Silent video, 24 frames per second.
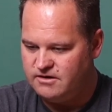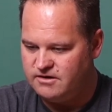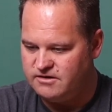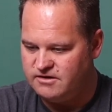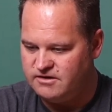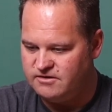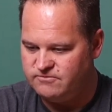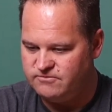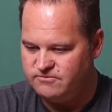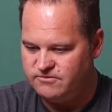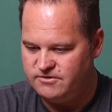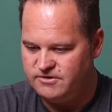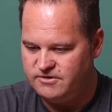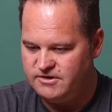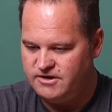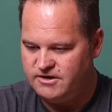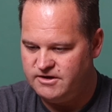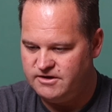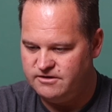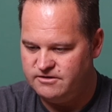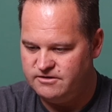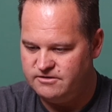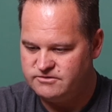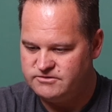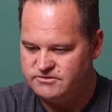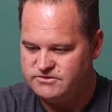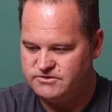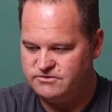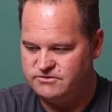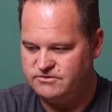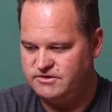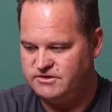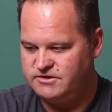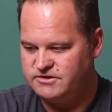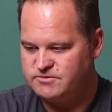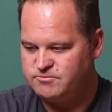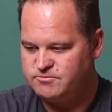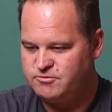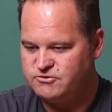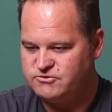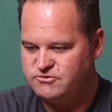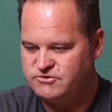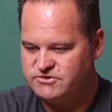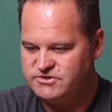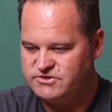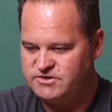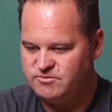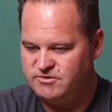And then for now, so the
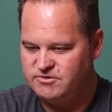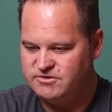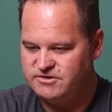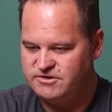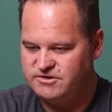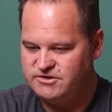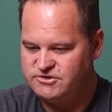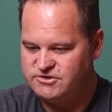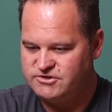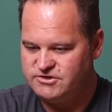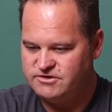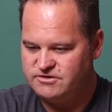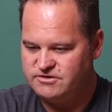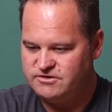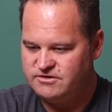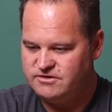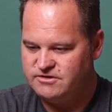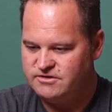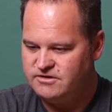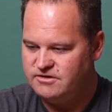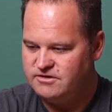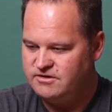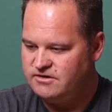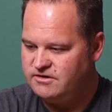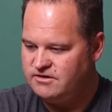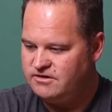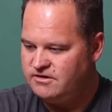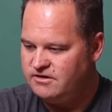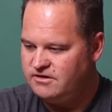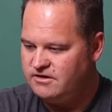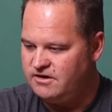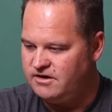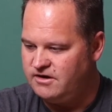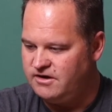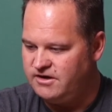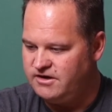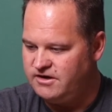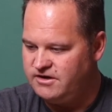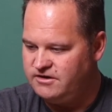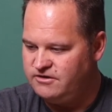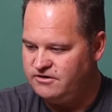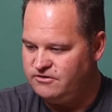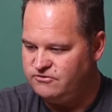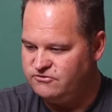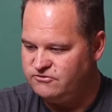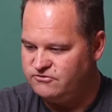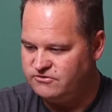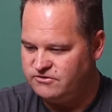exposure simulation, I
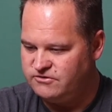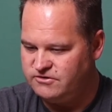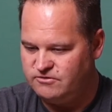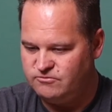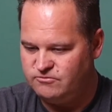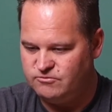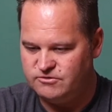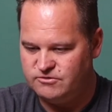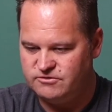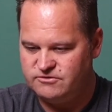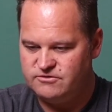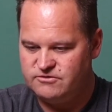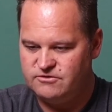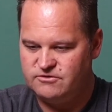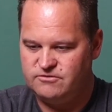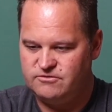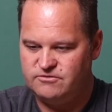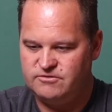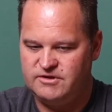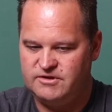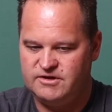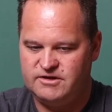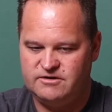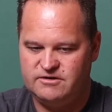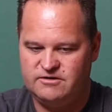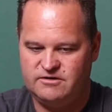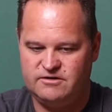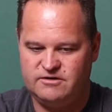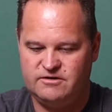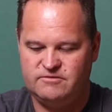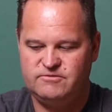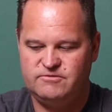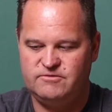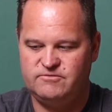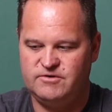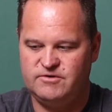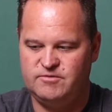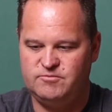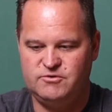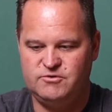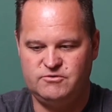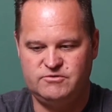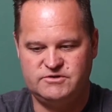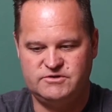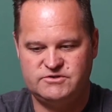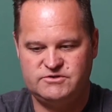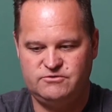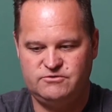usually will turn that off if I'm
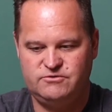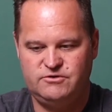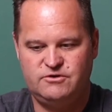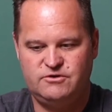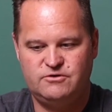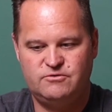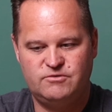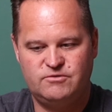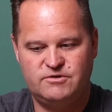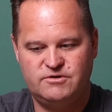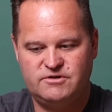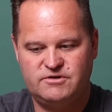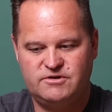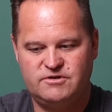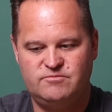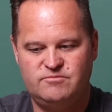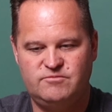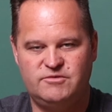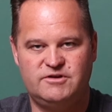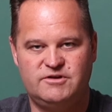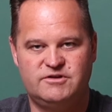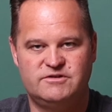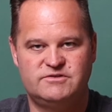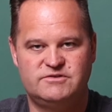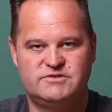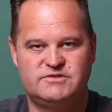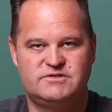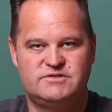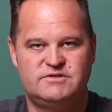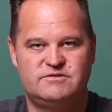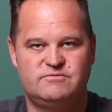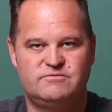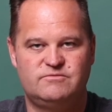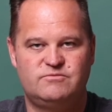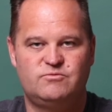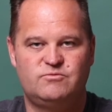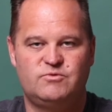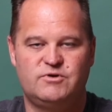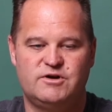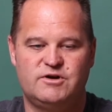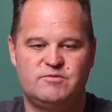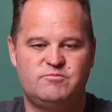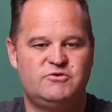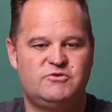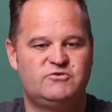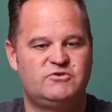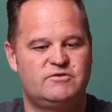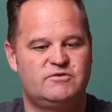doing studio work because of where
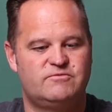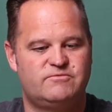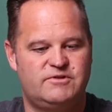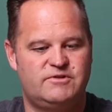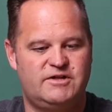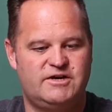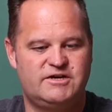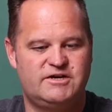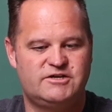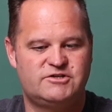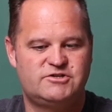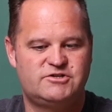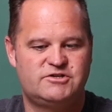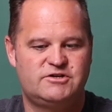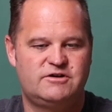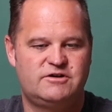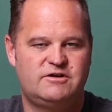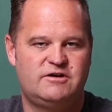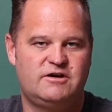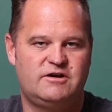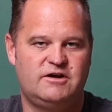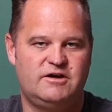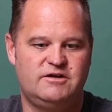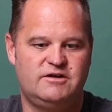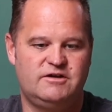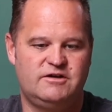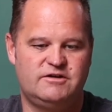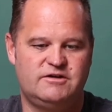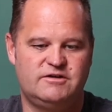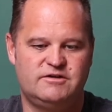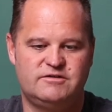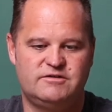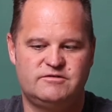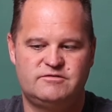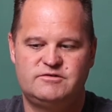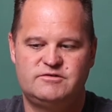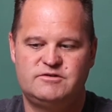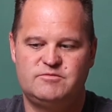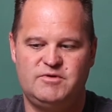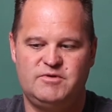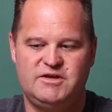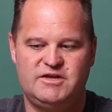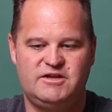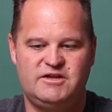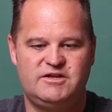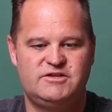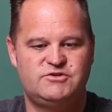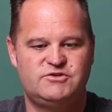I'm using flash. To
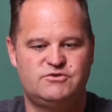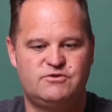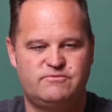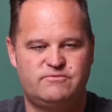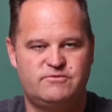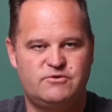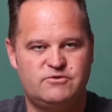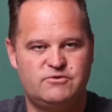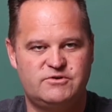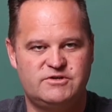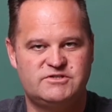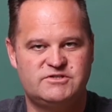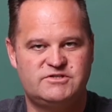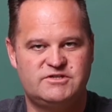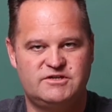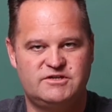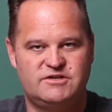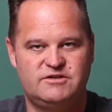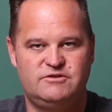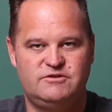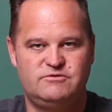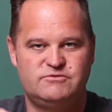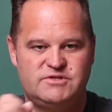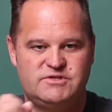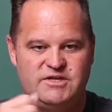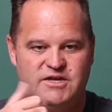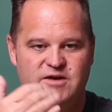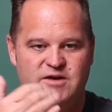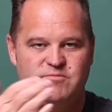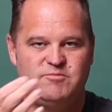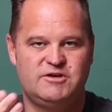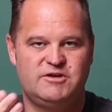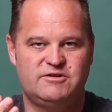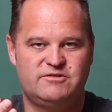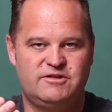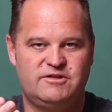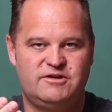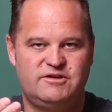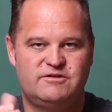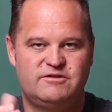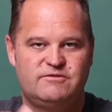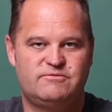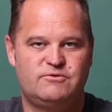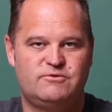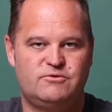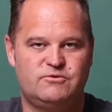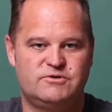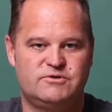make it easier to focus, I can use the ambient light
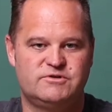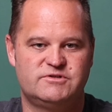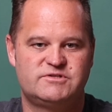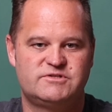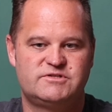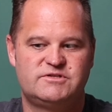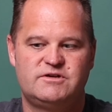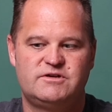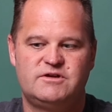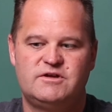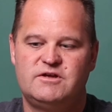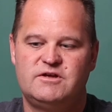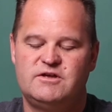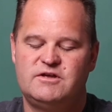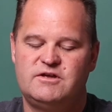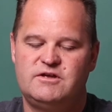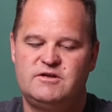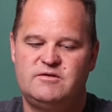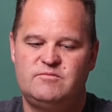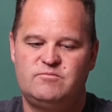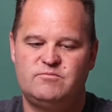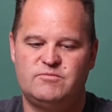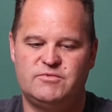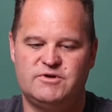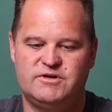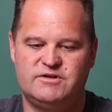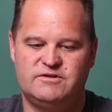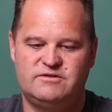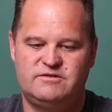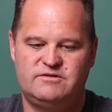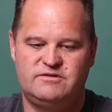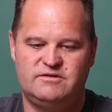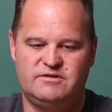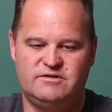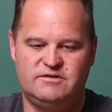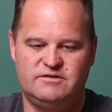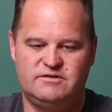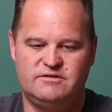to focus, but